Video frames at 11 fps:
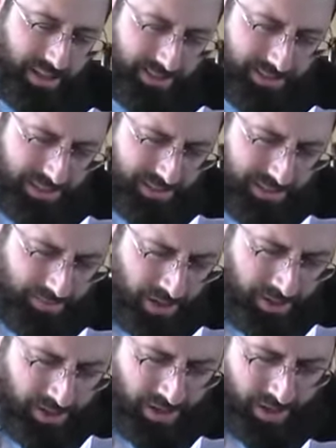Says the
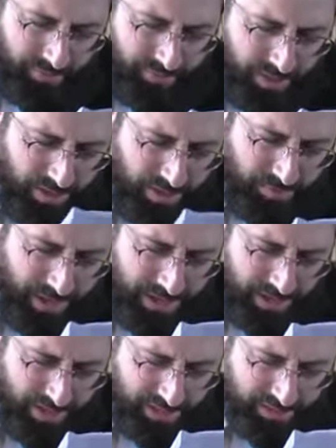Gemara, there are many
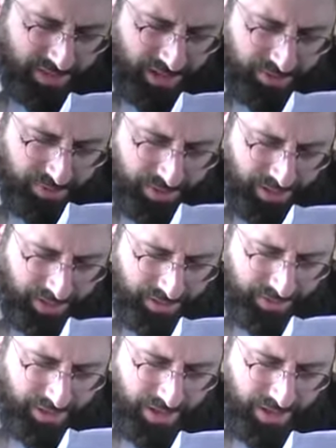things God created.